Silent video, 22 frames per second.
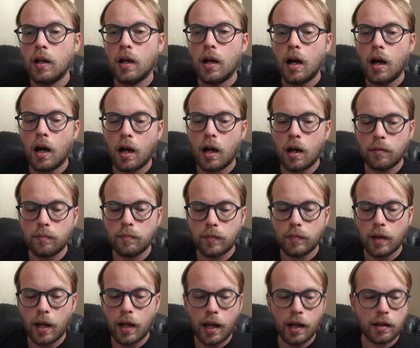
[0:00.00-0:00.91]

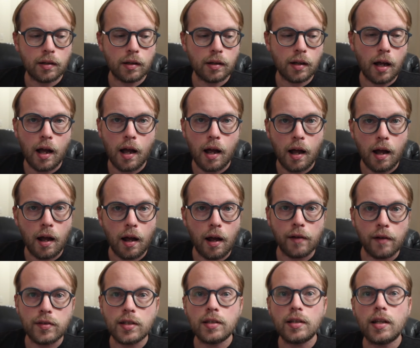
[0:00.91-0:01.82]
And I've
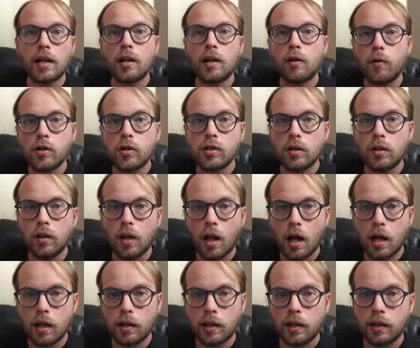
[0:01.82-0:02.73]
seen that question a
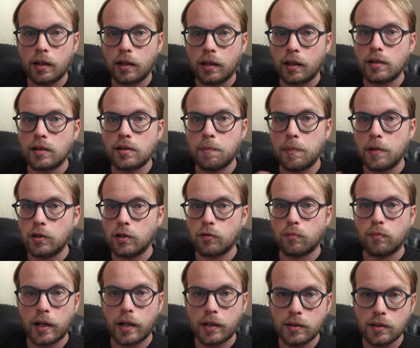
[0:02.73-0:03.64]
lot lately. It's been
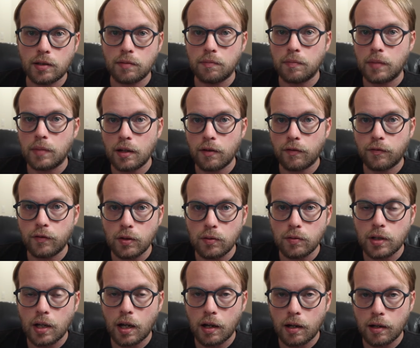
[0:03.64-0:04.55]
directed to me a few
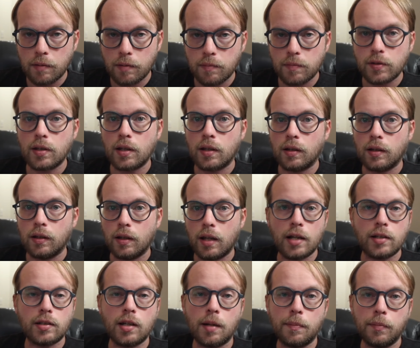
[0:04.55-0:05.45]
times in the
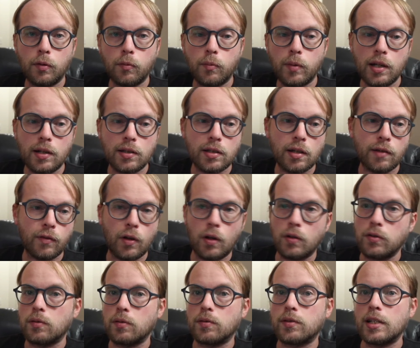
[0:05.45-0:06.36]
last couple of weeks. I've
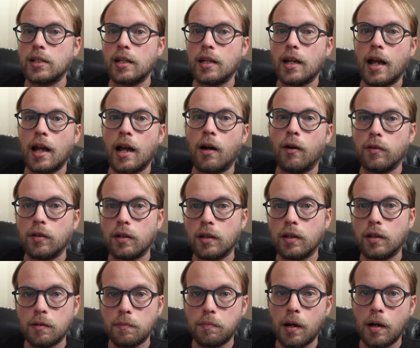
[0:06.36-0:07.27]
also seen it out in
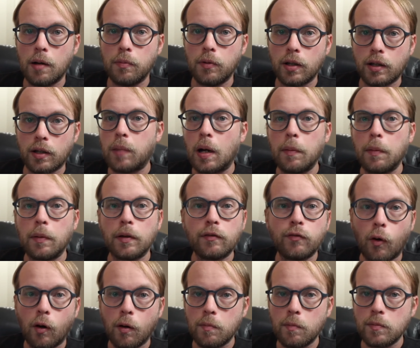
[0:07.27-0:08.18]
the public
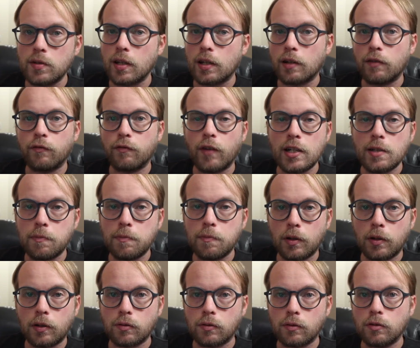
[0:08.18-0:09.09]
forums like
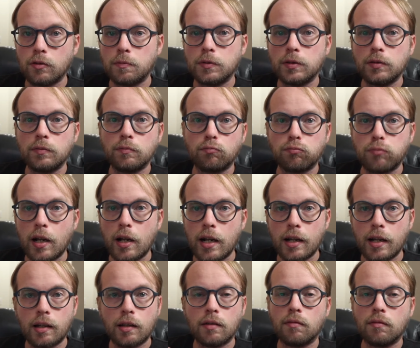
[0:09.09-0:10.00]
Facebook groups and
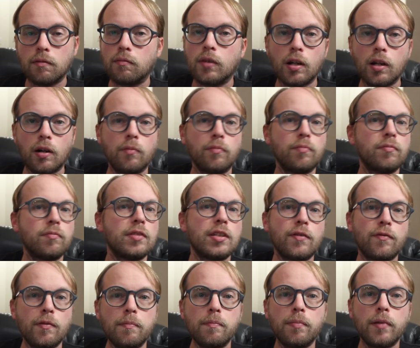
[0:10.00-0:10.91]
Reddit and
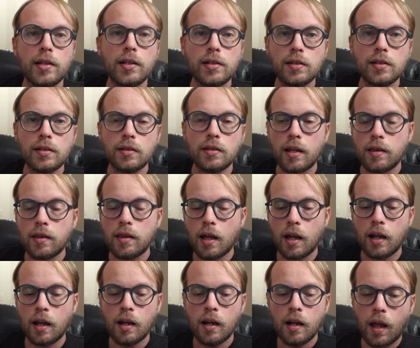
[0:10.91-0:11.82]
different places like
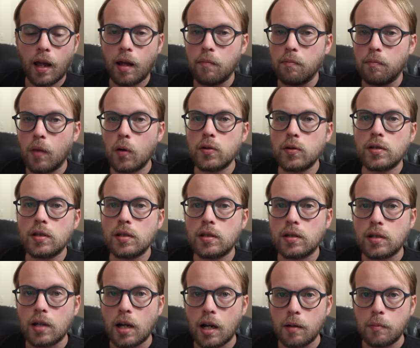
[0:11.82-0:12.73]
that. And most of the
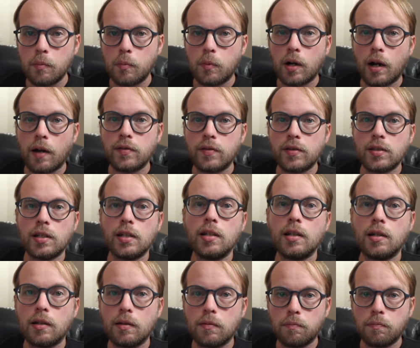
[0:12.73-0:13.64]
time when I've seen
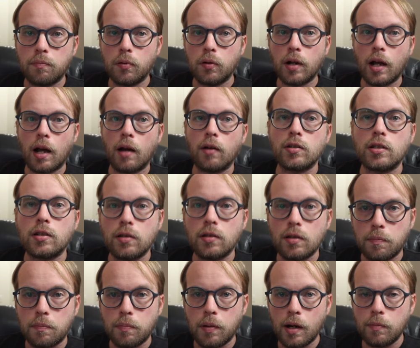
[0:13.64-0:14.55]
it put out to the
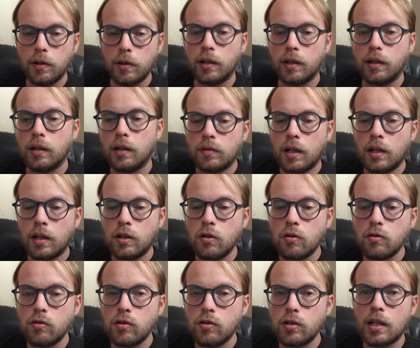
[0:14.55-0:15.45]
public, it
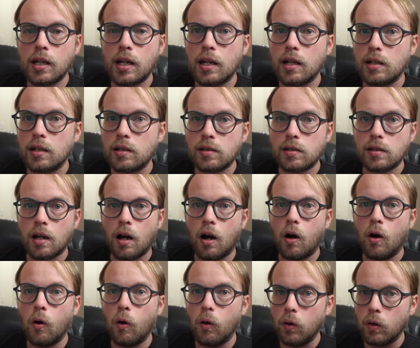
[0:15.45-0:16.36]
usually gets a
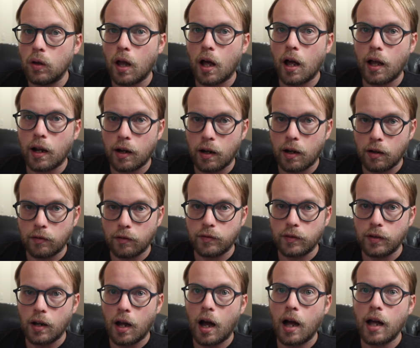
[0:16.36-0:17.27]
whole lot
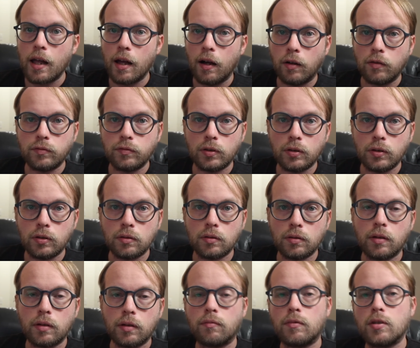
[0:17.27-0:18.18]
of not helpful
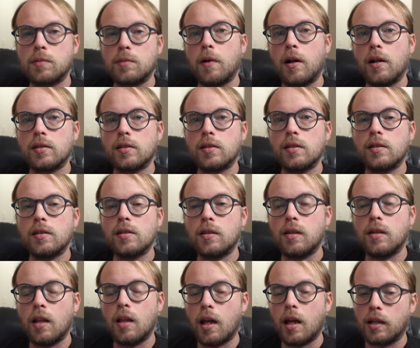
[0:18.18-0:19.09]
responses
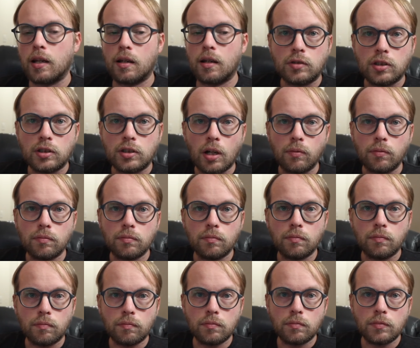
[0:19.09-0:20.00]
like don't
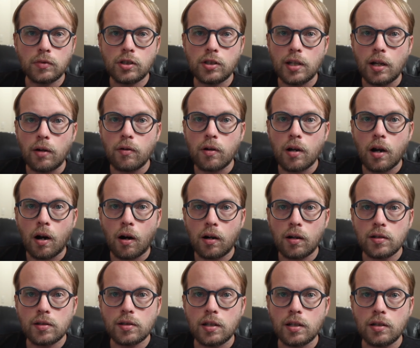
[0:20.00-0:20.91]
sell
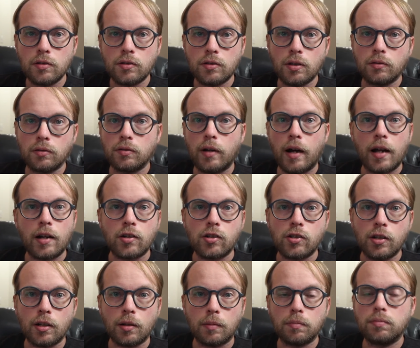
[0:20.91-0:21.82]
cards that you don't know how to
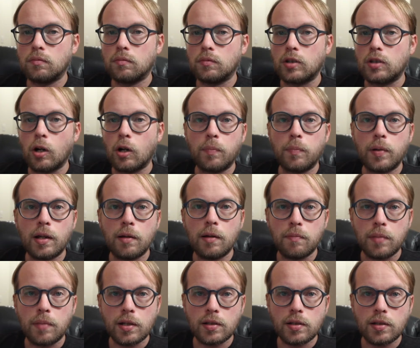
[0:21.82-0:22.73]
ship. Don't be in
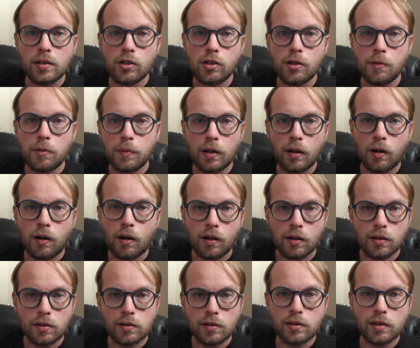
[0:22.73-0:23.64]
business shipping
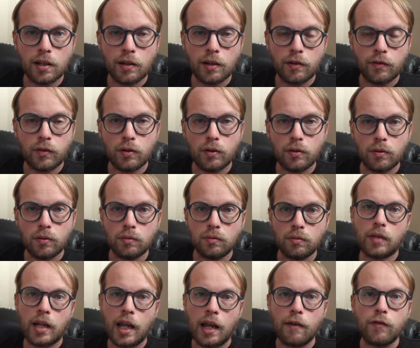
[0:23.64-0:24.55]
cards if you
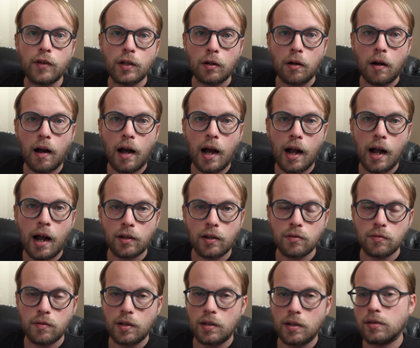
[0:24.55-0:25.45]
can't figure out how to
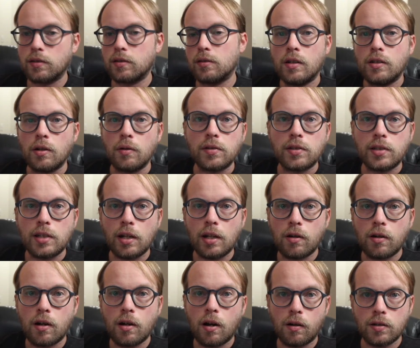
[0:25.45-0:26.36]
do this. Don't sell
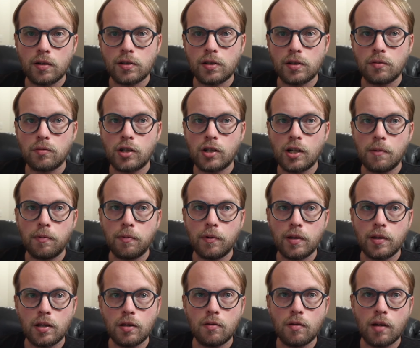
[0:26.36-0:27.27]
cards so cheaply
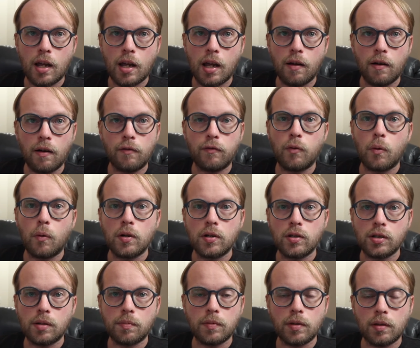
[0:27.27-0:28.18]
that you can't afford to
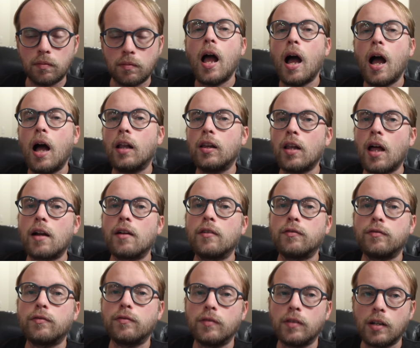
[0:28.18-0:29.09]
ship them. A lot
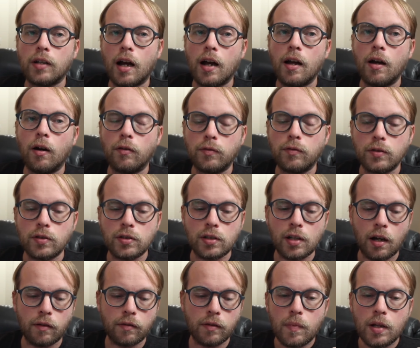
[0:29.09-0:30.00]
of not helpful
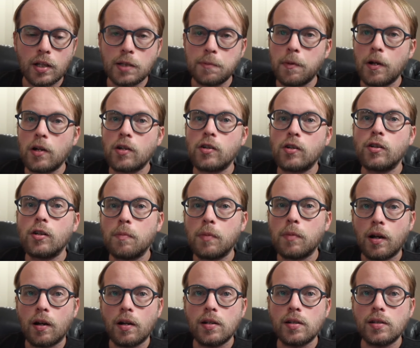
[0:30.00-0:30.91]
stuff, especially
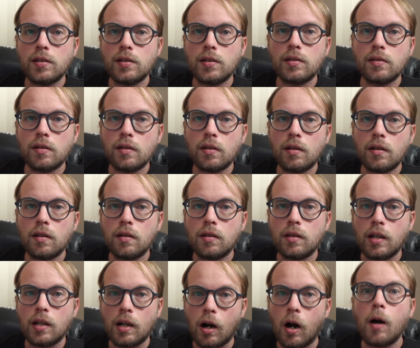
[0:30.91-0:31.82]
because
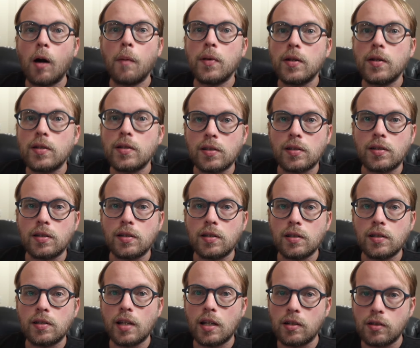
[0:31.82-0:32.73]
there are
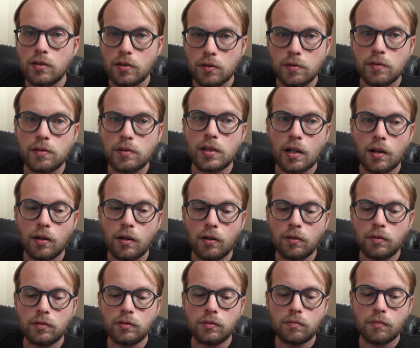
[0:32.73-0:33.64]
businesses that do
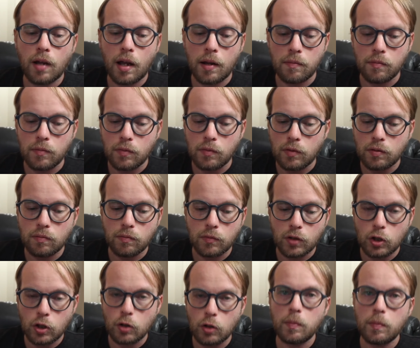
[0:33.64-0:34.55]
sell and
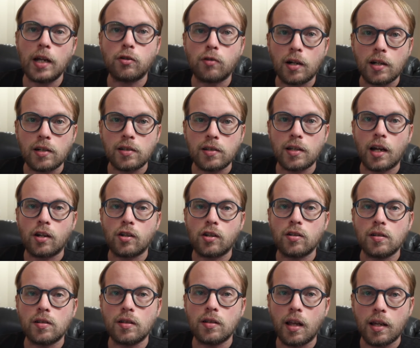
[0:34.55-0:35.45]
do make
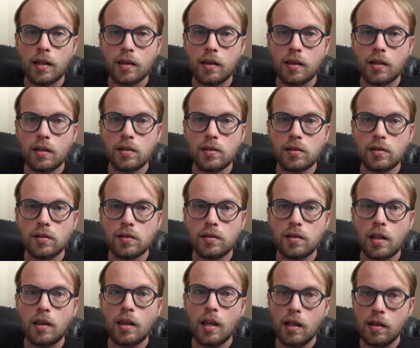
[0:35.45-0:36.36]
transactions like this
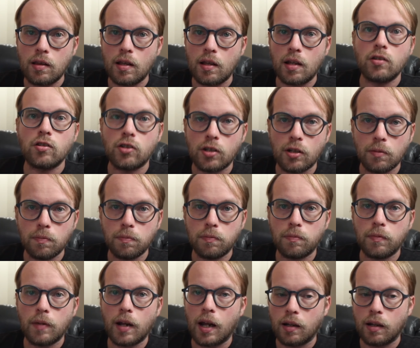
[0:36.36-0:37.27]
that they then ship
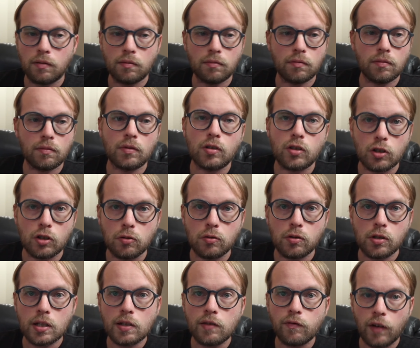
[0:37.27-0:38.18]
and do
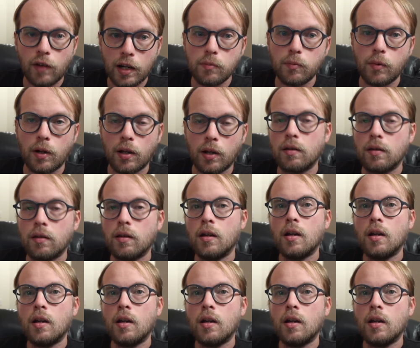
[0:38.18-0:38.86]
just fine with.